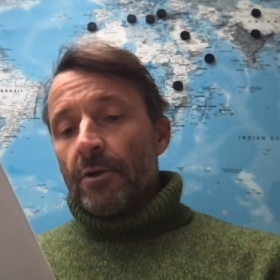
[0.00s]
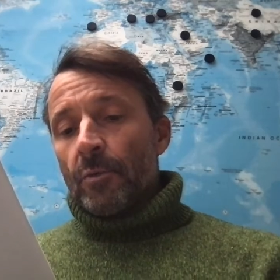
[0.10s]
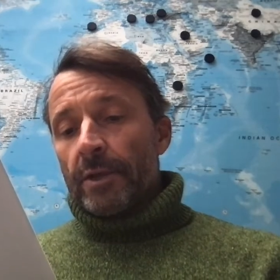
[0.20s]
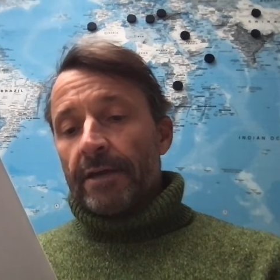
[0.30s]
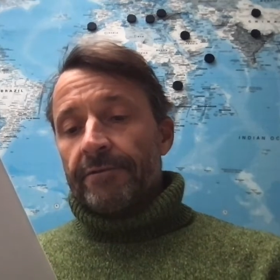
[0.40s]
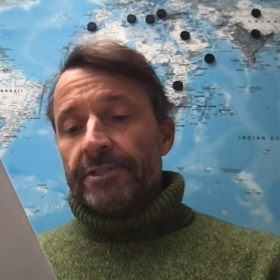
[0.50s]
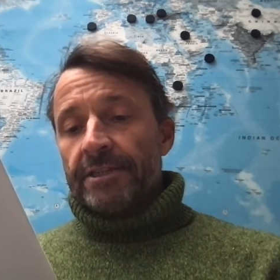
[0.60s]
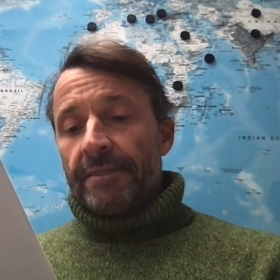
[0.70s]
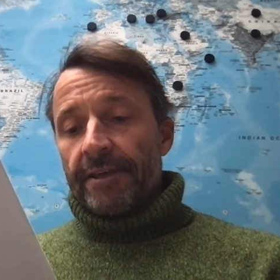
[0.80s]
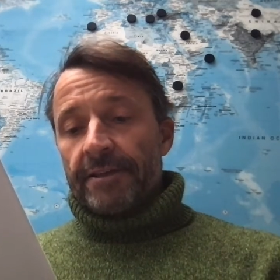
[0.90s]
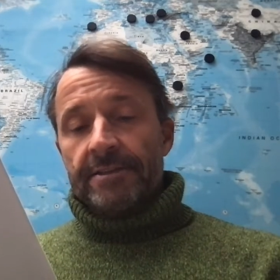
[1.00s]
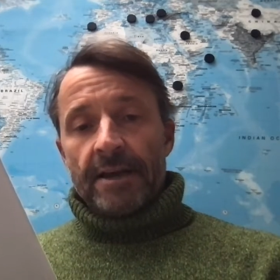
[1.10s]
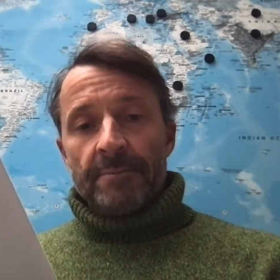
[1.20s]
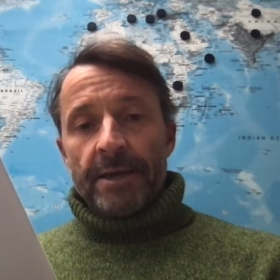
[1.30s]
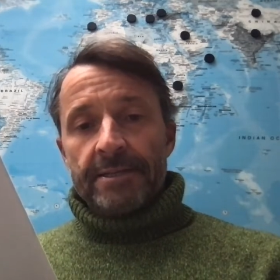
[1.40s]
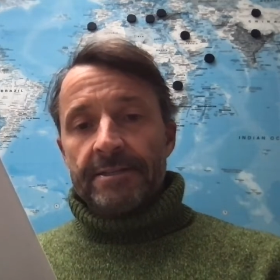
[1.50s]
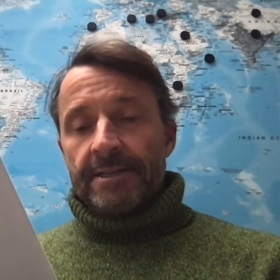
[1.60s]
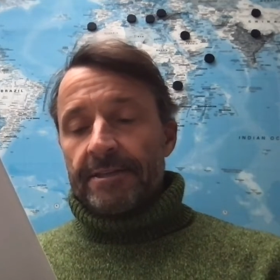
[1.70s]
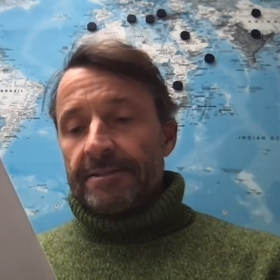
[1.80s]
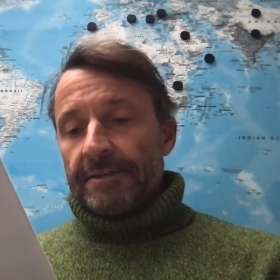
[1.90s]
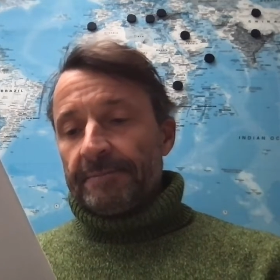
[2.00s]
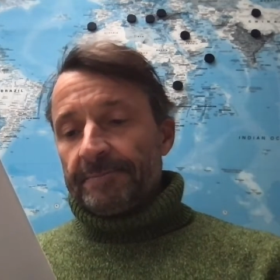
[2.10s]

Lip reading: whenever she thinks I'm hesitating.